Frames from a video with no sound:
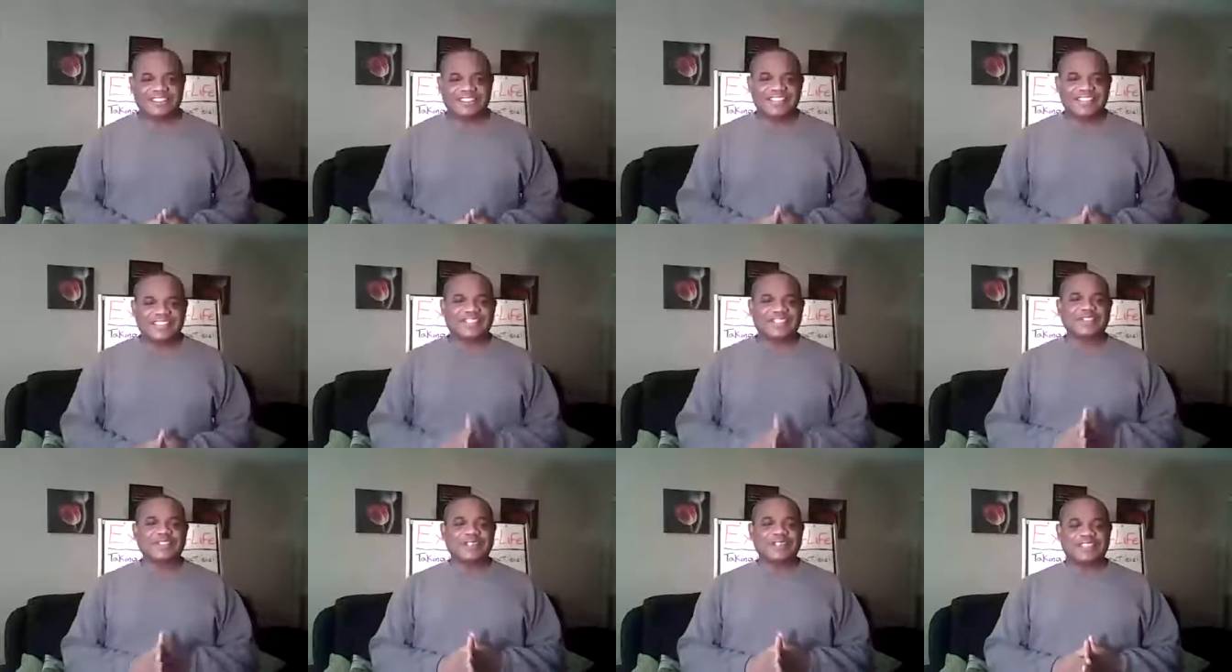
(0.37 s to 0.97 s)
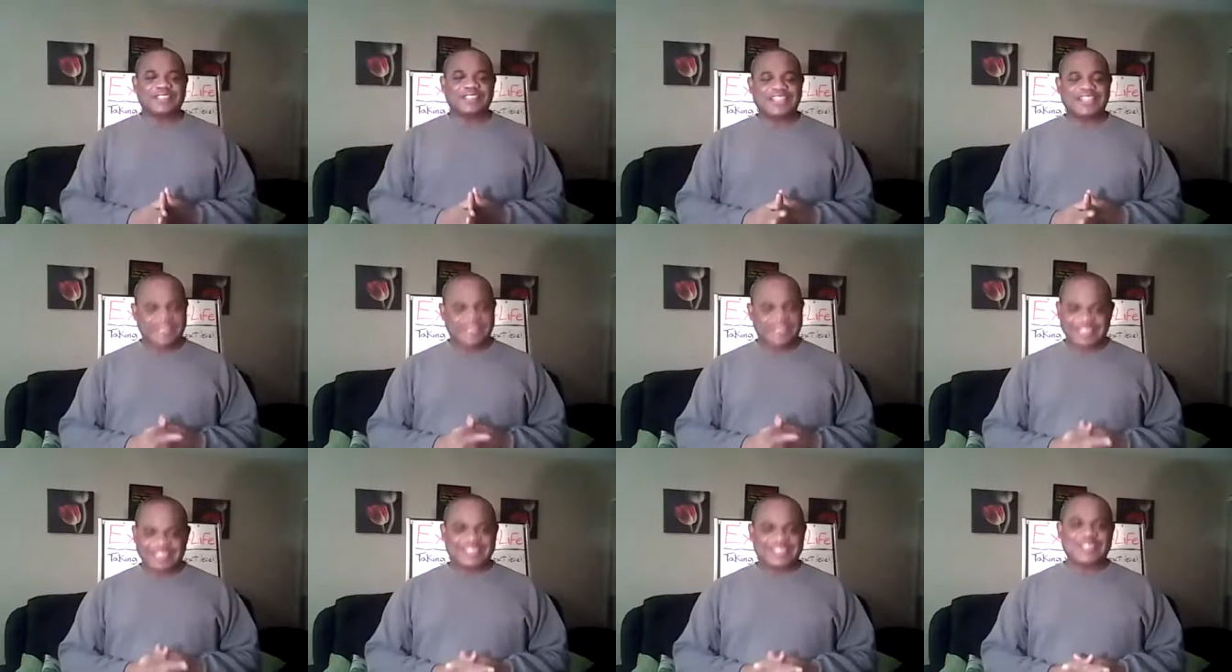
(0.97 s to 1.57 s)

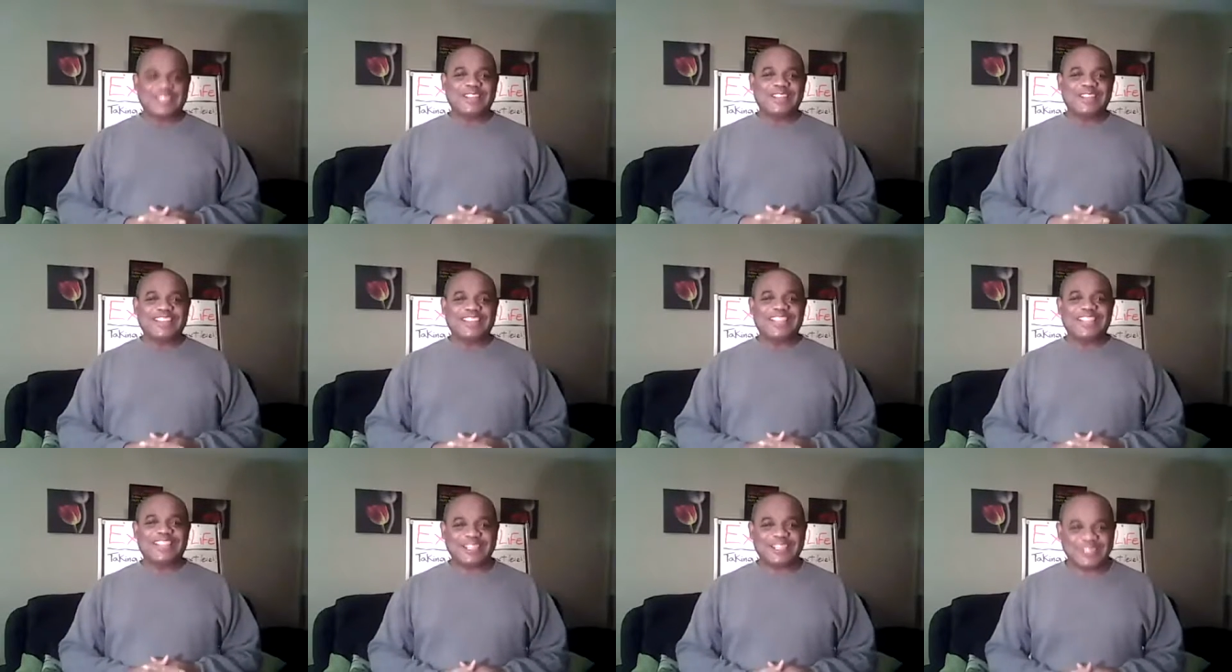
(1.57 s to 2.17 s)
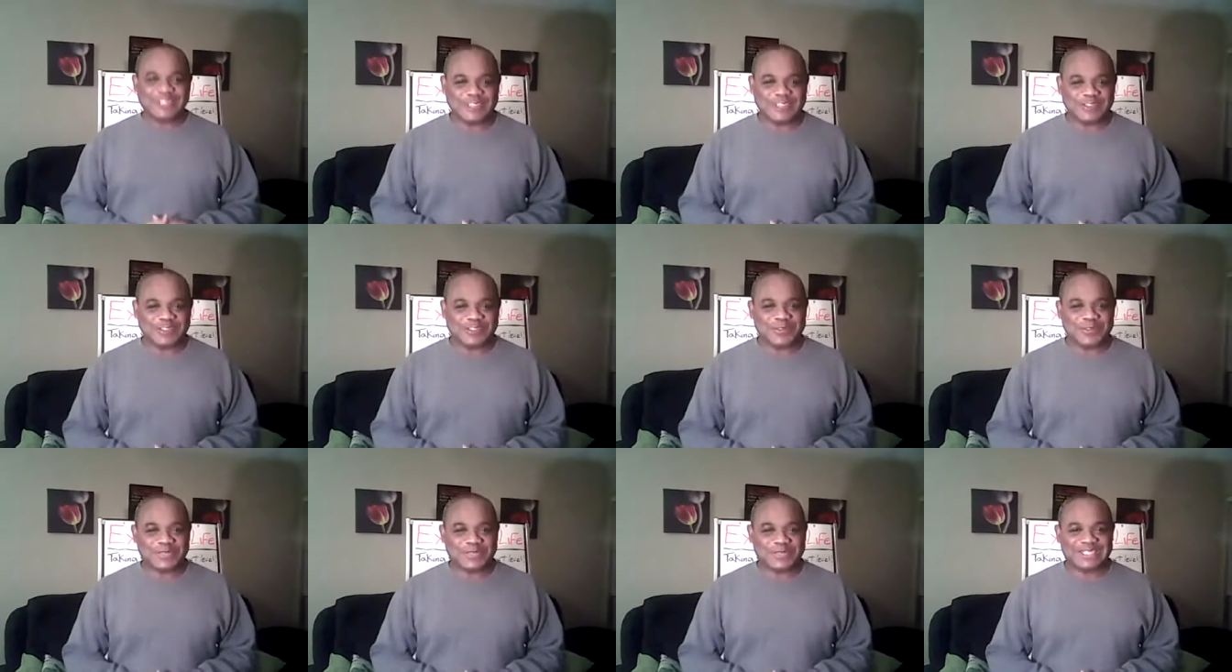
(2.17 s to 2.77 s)
Hello,
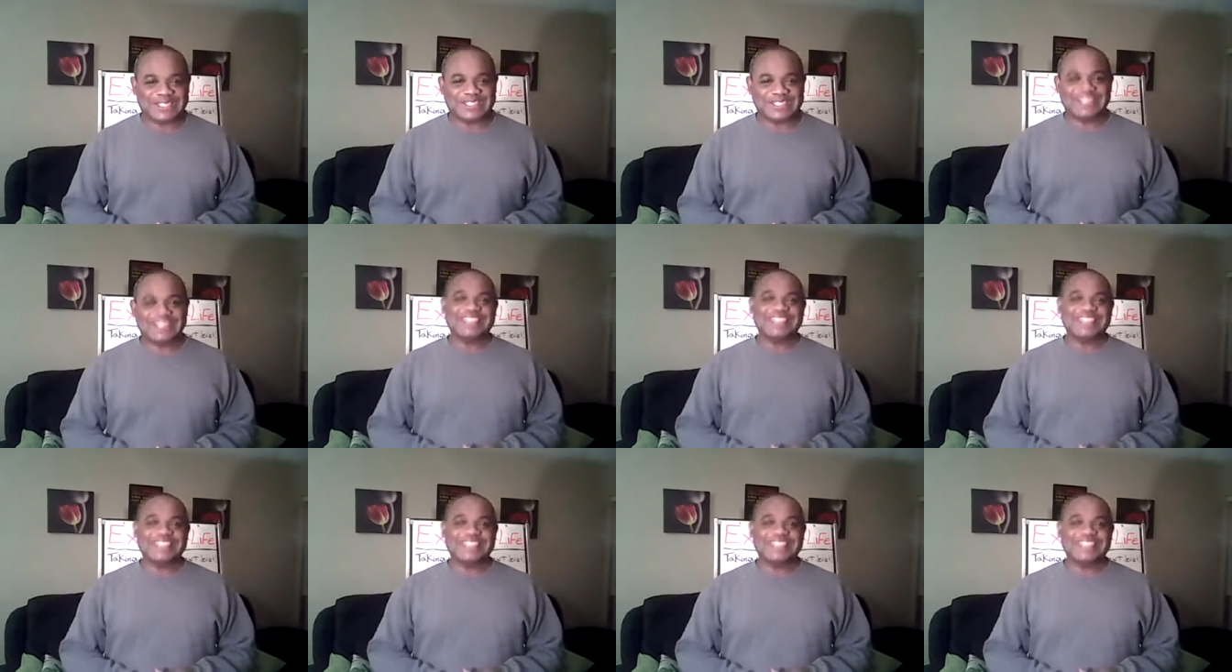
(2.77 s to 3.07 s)
everybody.